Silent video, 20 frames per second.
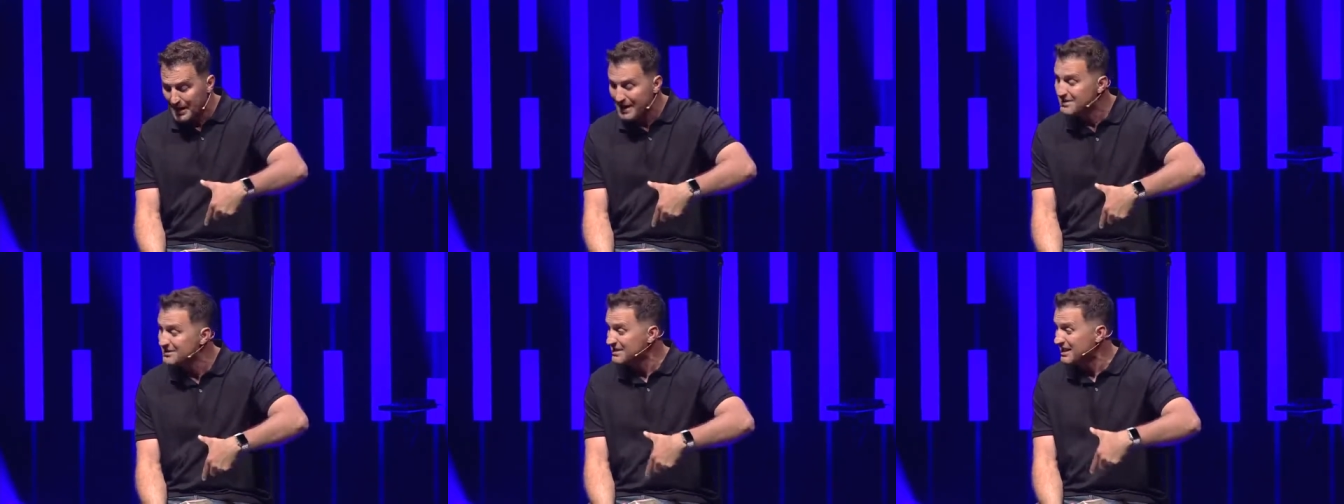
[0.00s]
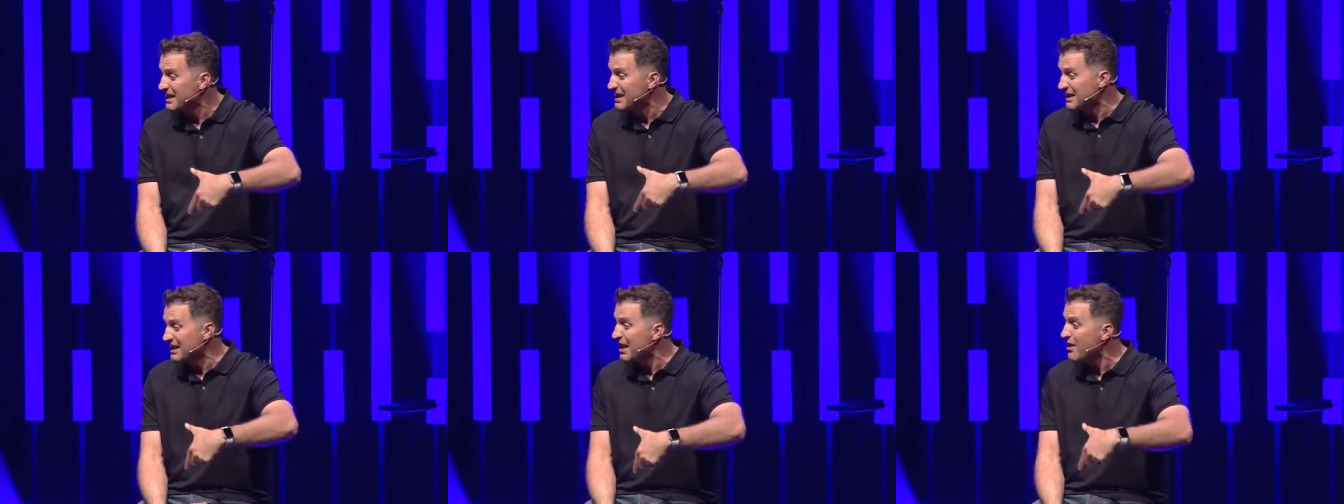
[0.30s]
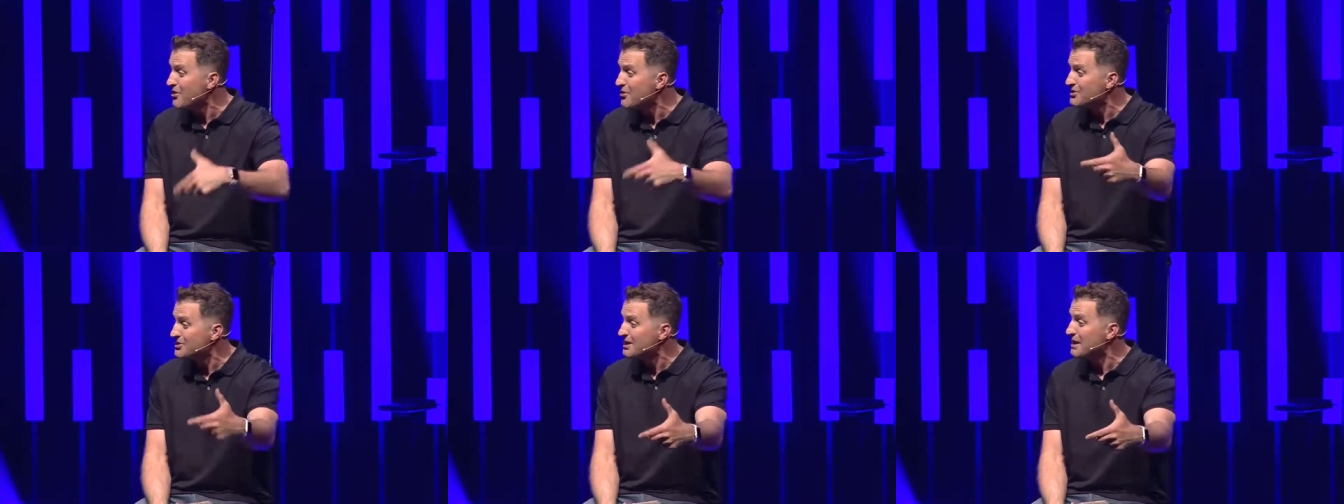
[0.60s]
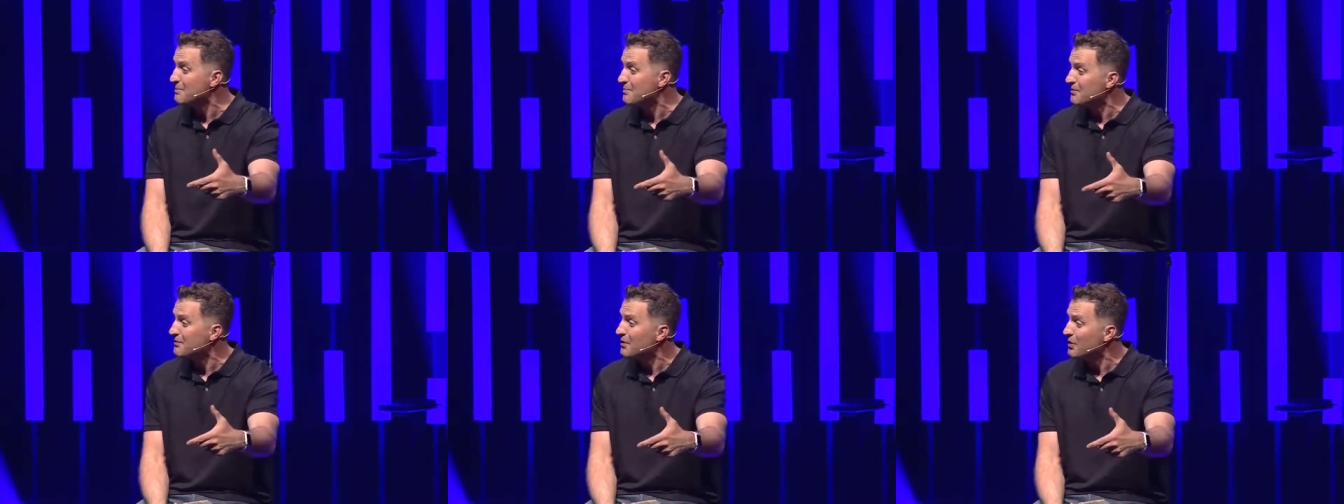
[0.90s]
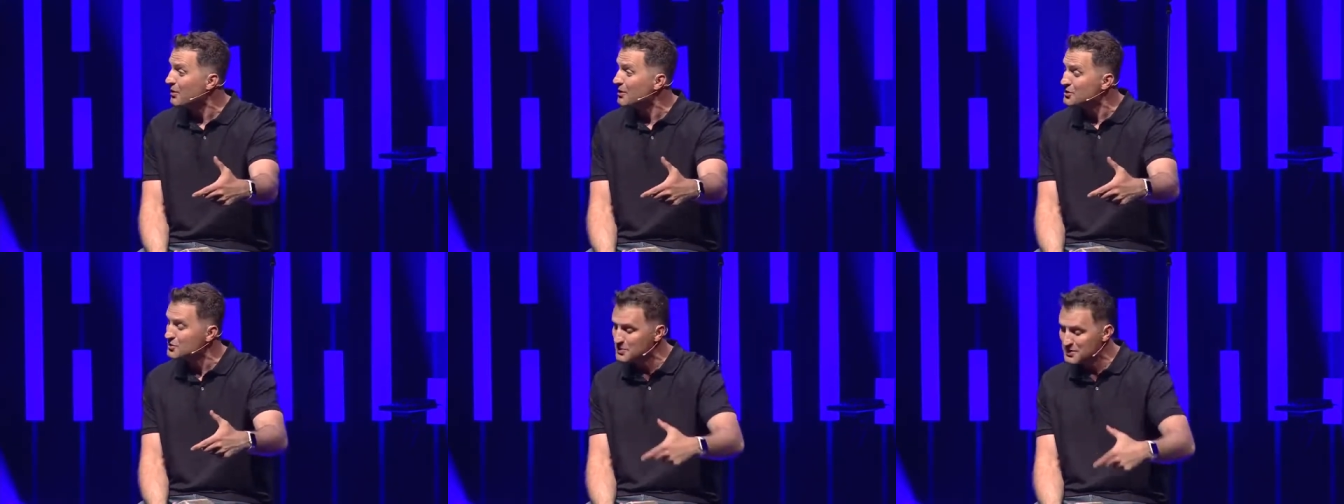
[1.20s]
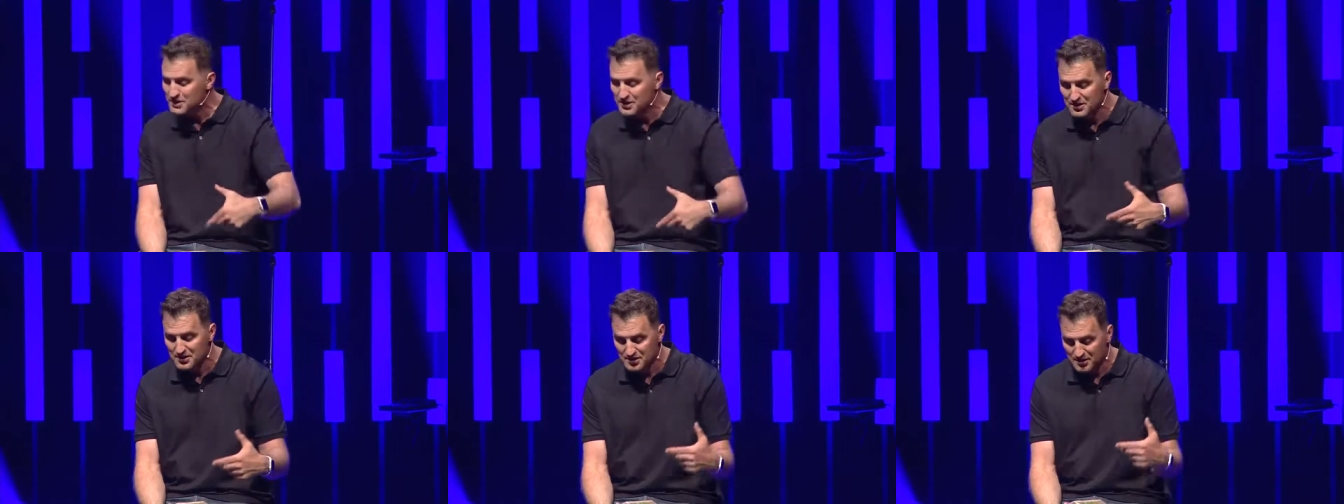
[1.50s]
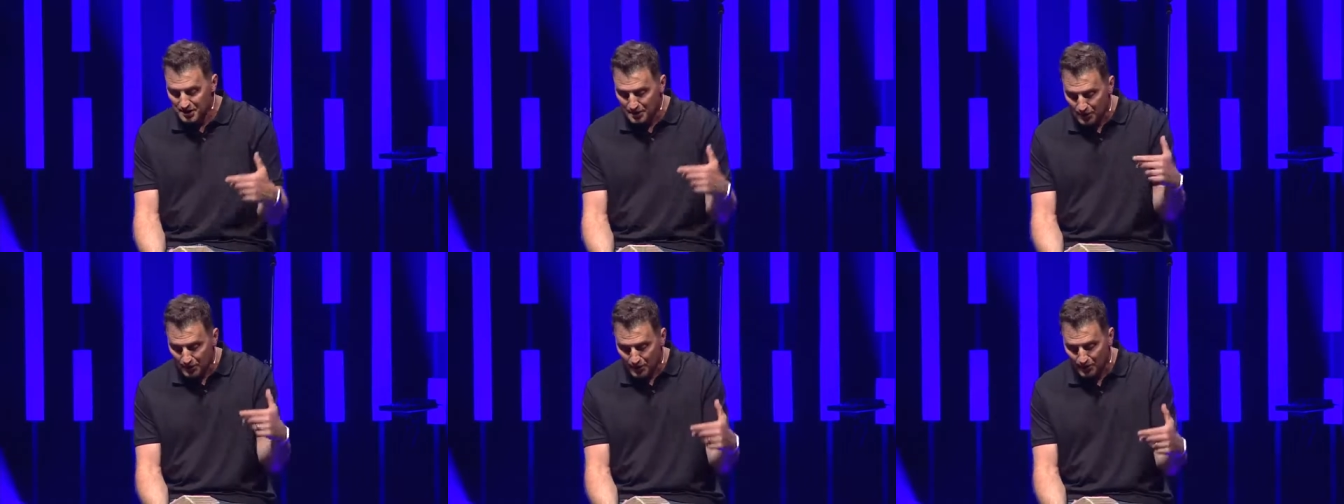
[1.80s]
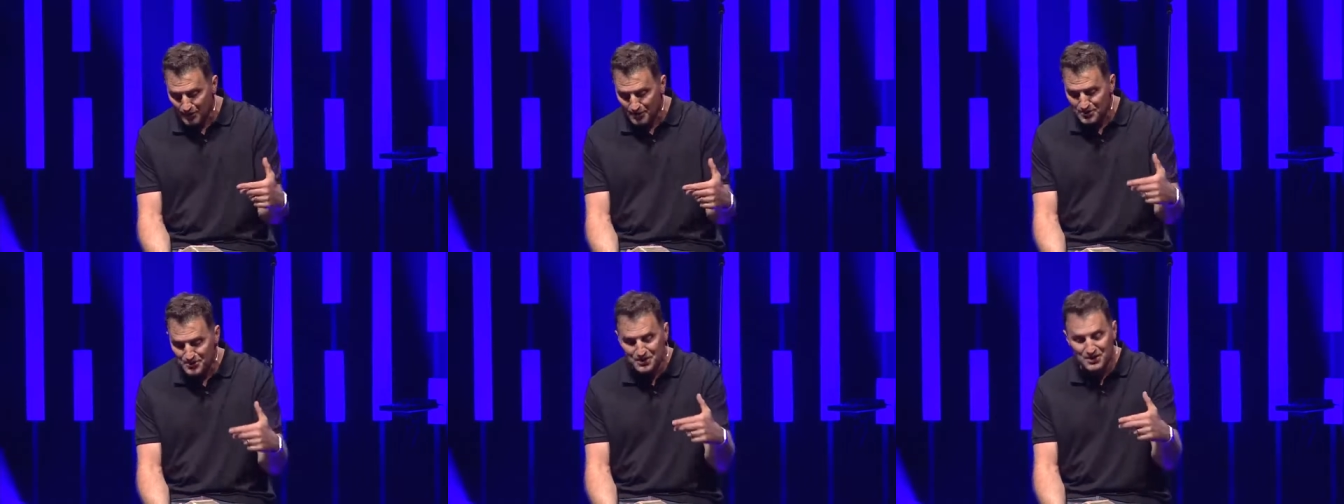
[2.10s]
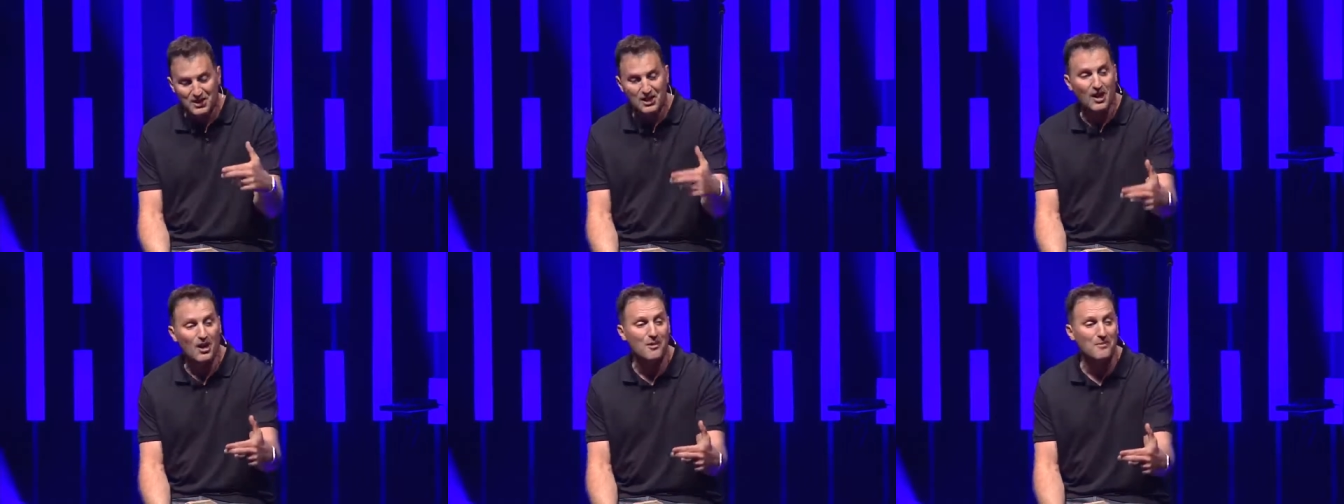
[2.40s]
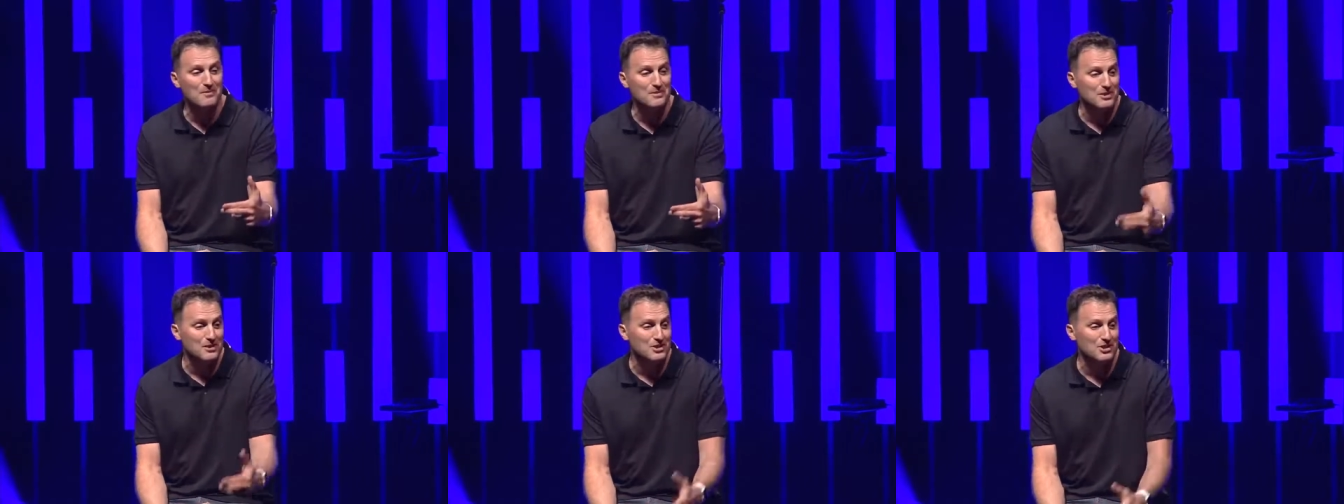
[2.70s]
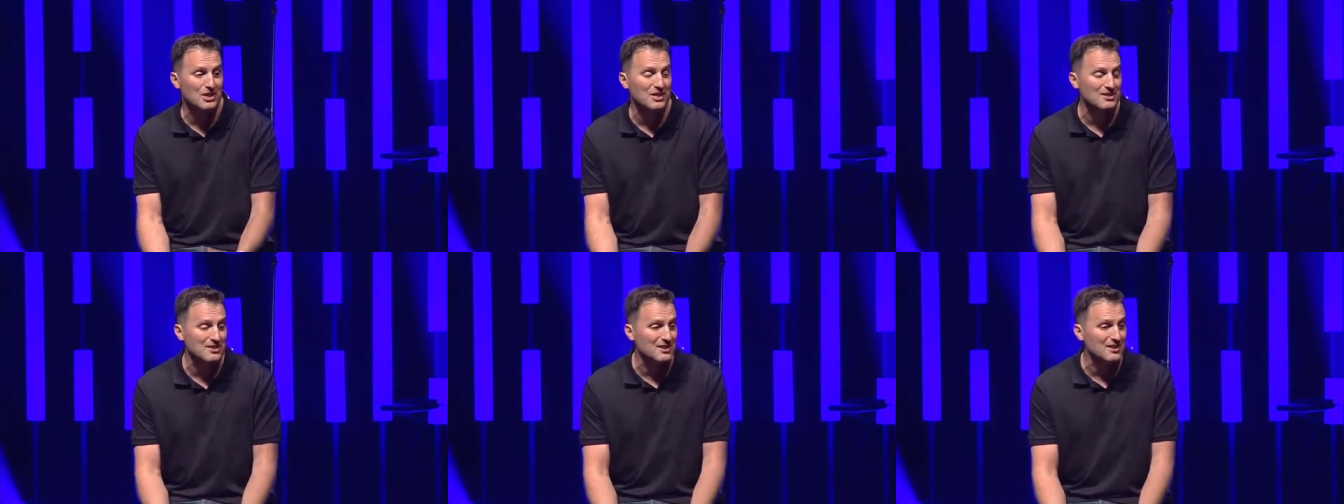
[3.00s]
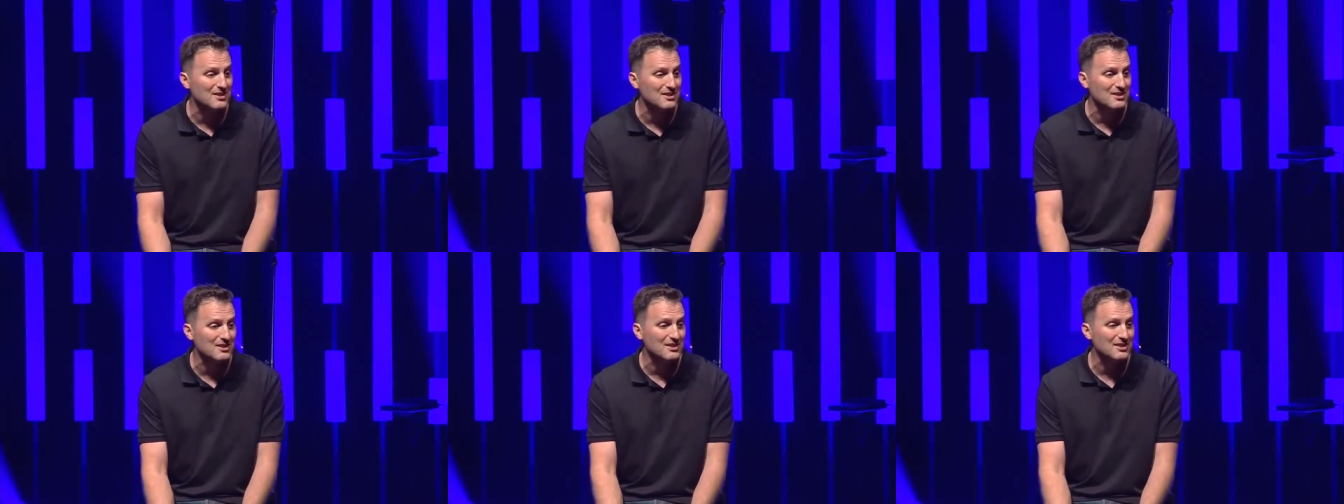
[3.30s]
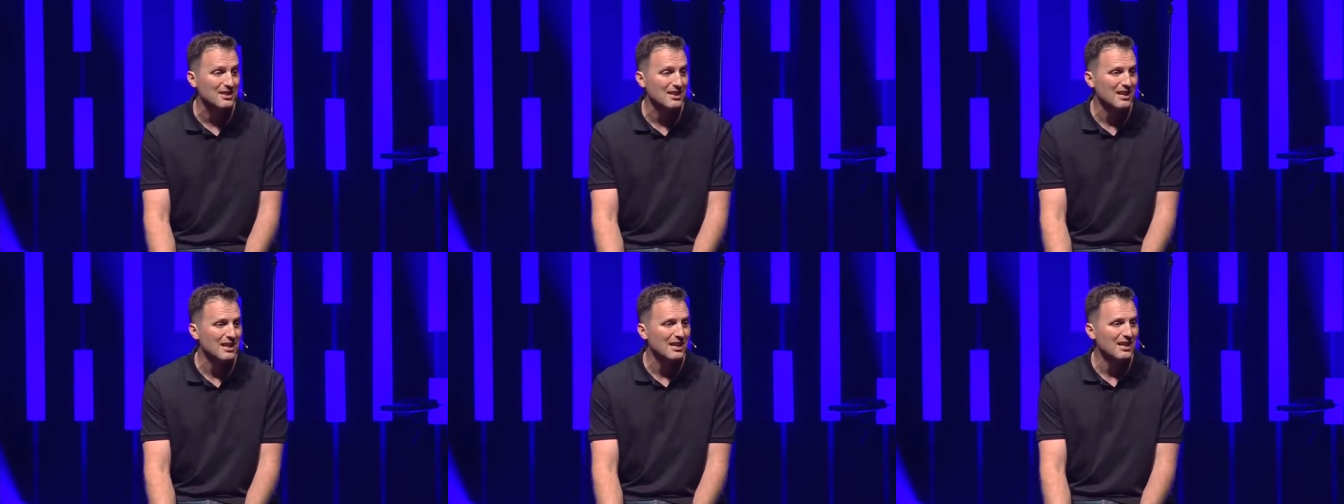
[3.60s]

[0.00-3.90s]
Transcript: He has to take another step of courage, which is the courage to come to Jesus.